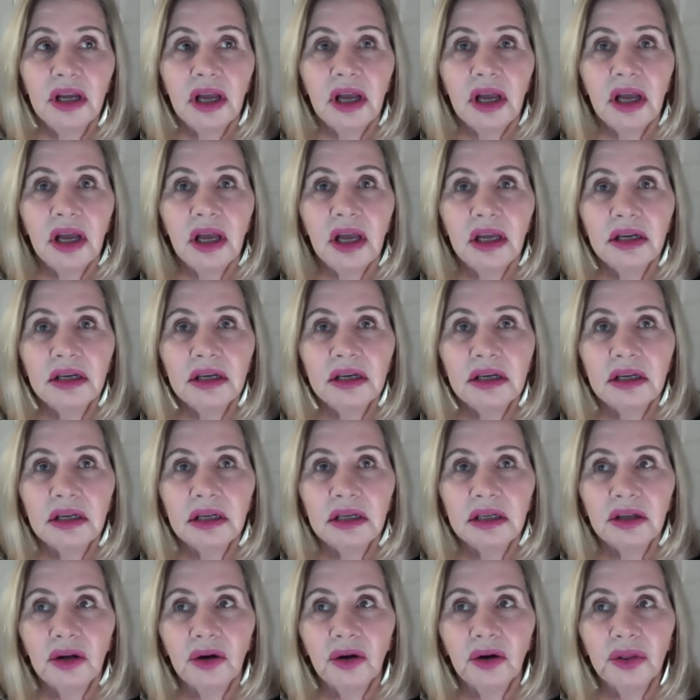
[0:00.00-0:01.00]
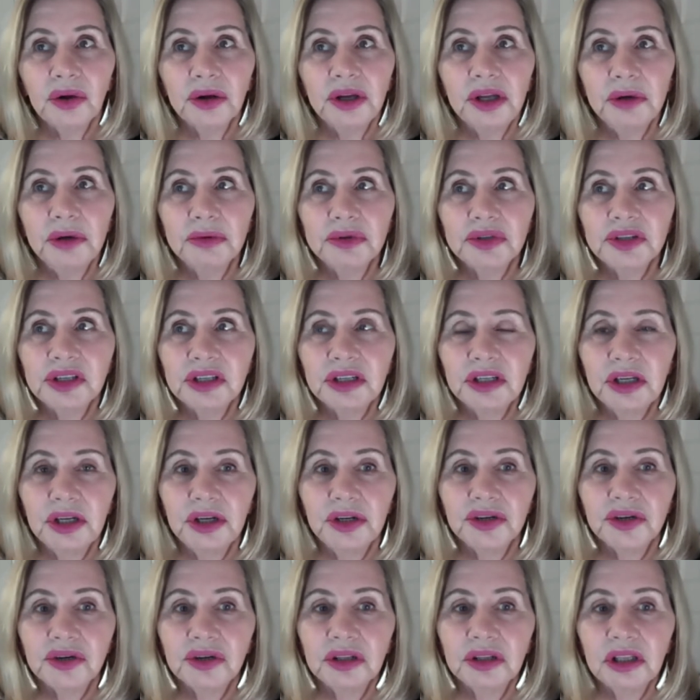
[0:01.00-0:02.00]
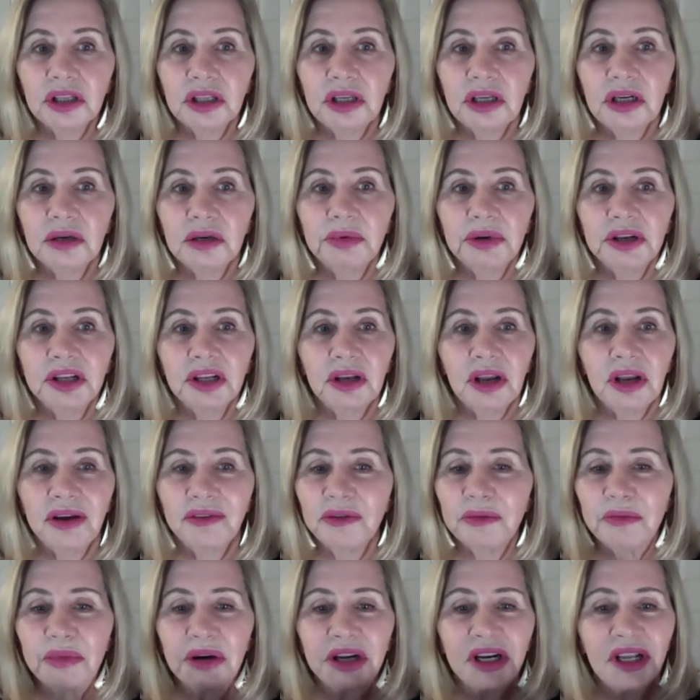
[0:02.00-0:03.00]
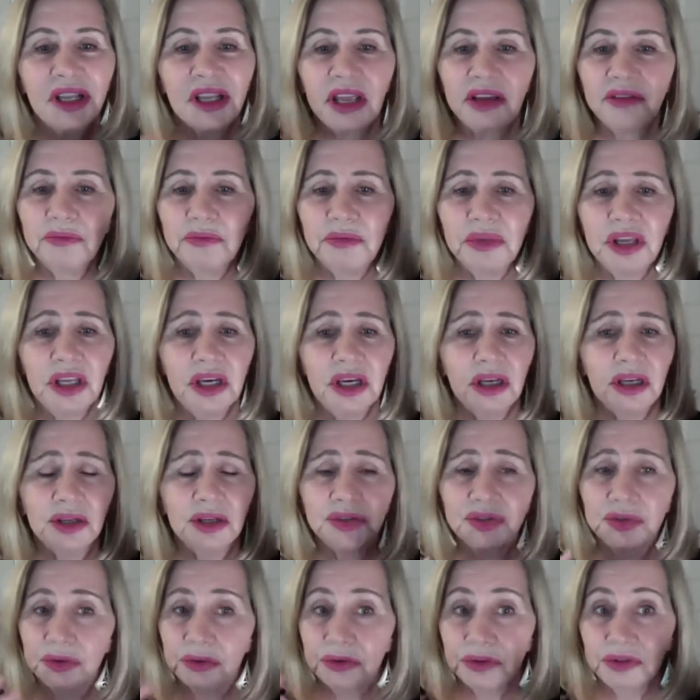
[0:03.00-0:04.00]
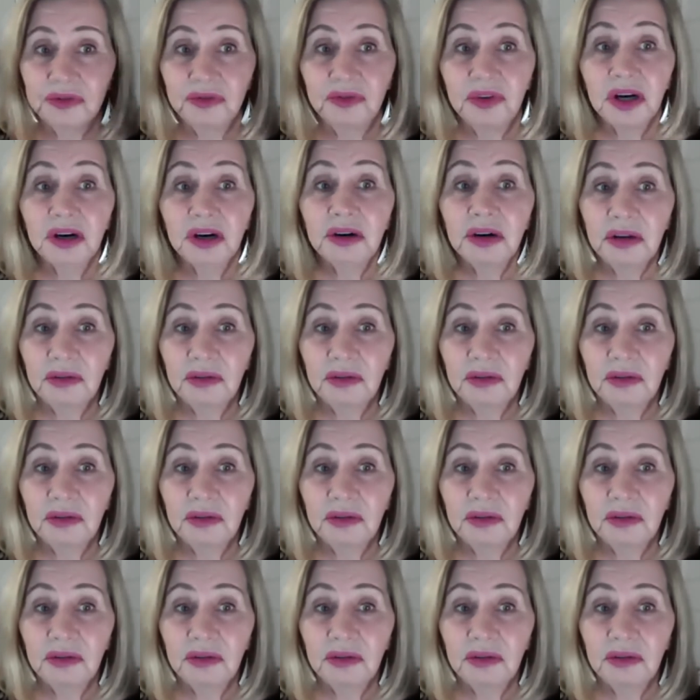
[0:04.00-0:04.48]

And although he was the teacher and the leader, but everybody gave meetings. It was very,